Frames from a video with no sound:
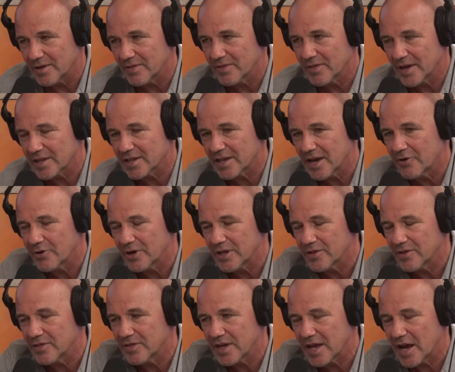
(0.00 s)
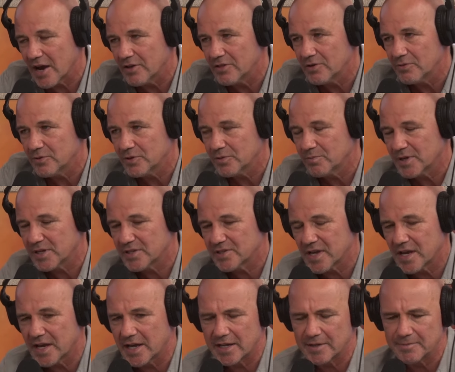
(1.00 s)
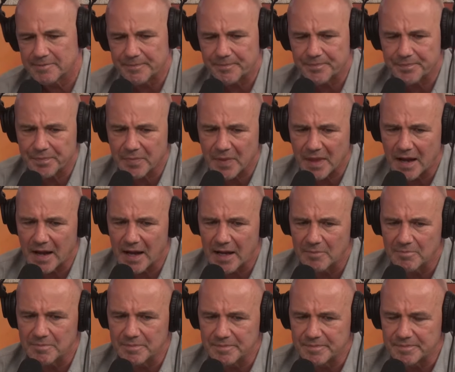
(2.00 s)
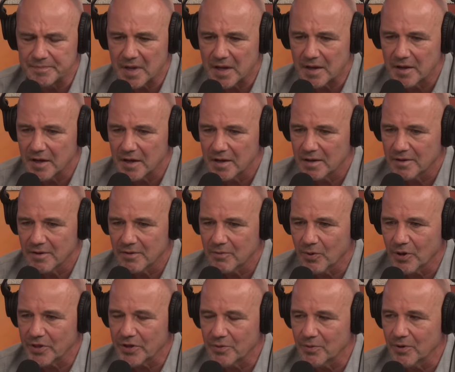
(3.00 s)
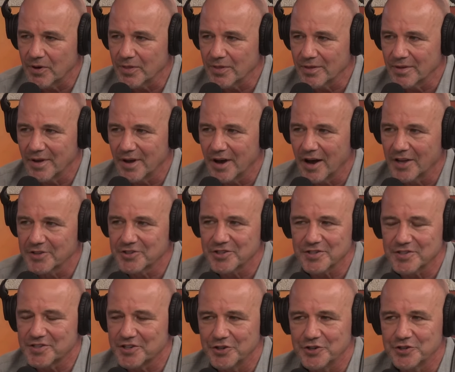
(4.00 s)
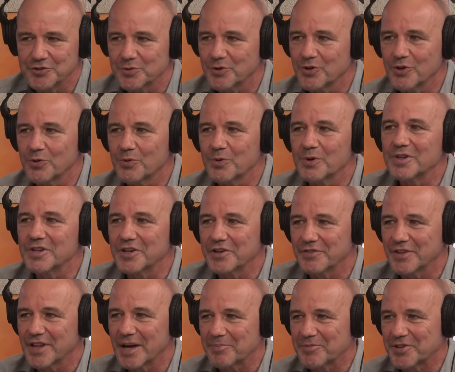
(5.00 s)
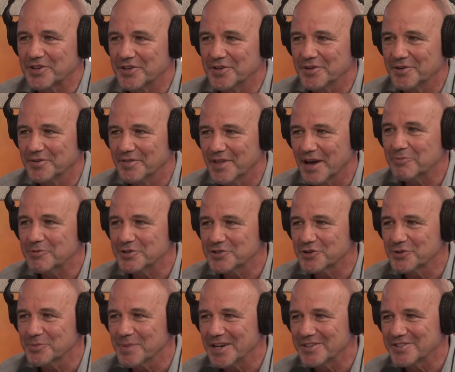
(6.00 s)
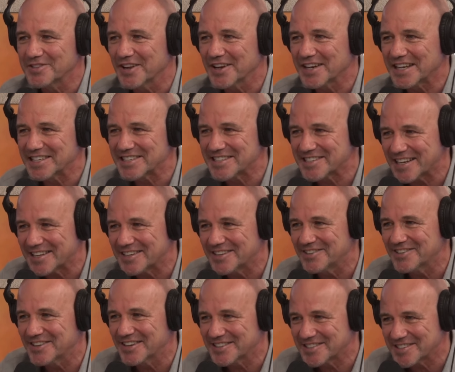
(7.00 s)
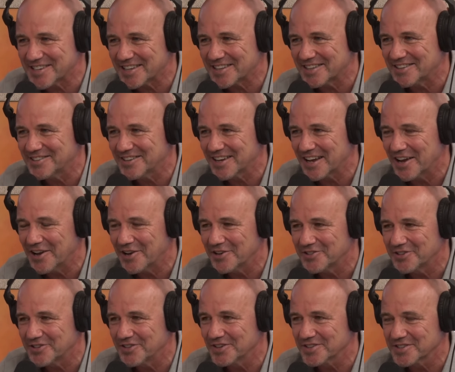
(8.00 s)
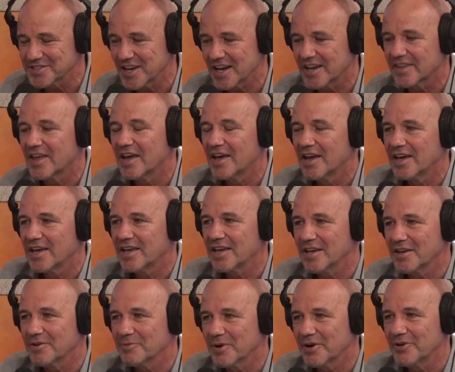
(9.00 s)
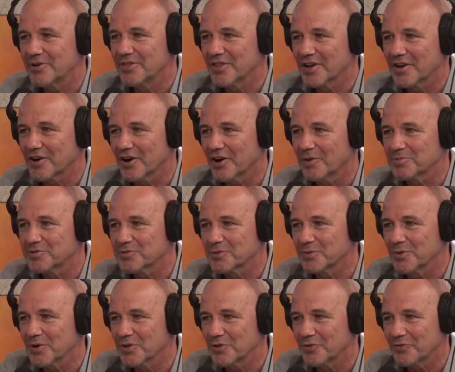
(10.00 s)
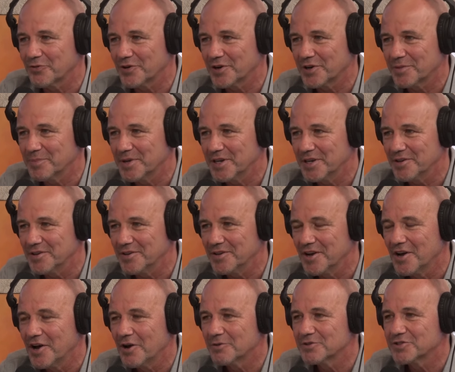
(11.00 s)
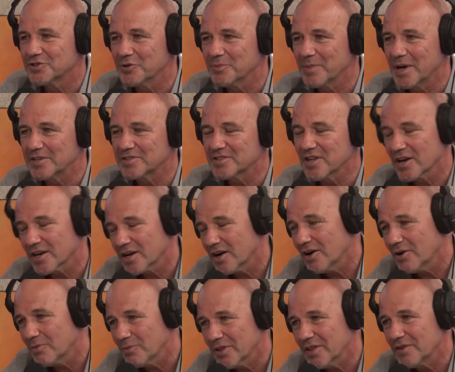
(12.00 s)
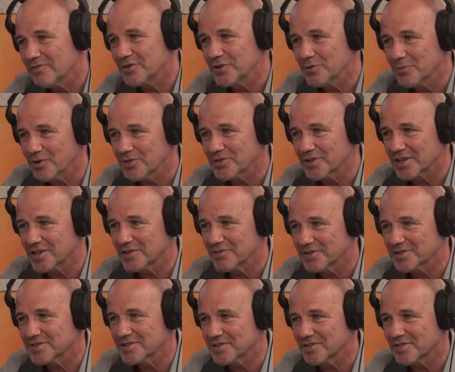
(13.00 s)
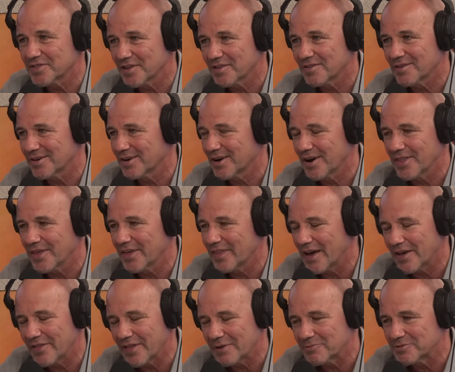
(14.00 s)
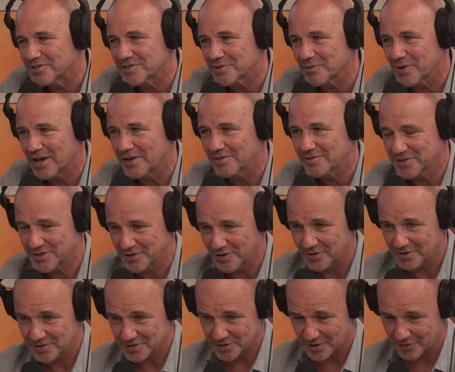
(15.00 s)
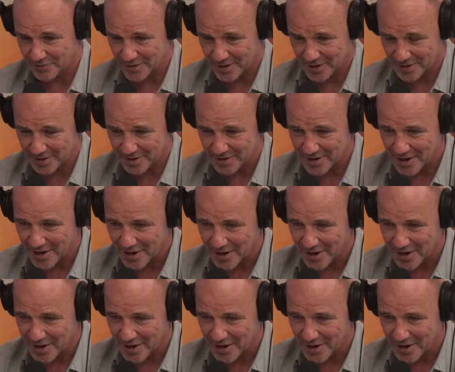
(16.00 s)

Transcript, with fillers: Mm. They'd go in and the owner would be saying, um, "What do you want?" oh, just the usual, or we'll leave it up to you. That was almost like a subtle, mm. subtle code. You're not mm. saying, here, we're in the cops, we want a free meal. Mm. It was almost like, oh, whatever you want to give us. And uh, I don't know, that was the way of so- softening it.